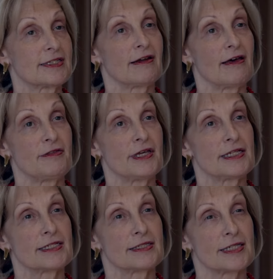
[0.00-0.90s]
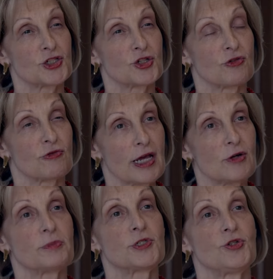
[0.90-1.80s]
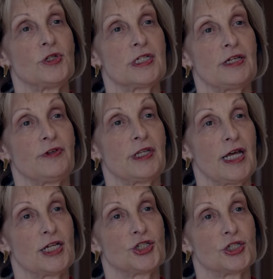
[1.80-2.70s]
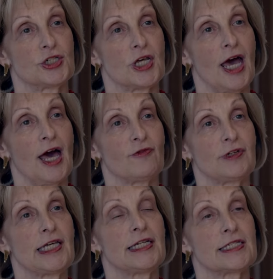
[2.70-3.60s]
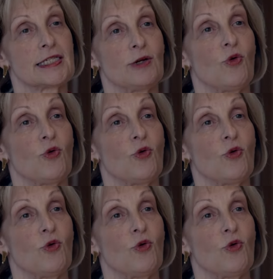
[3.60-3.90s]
that I think is such a great opportunity for the nation to have leaders in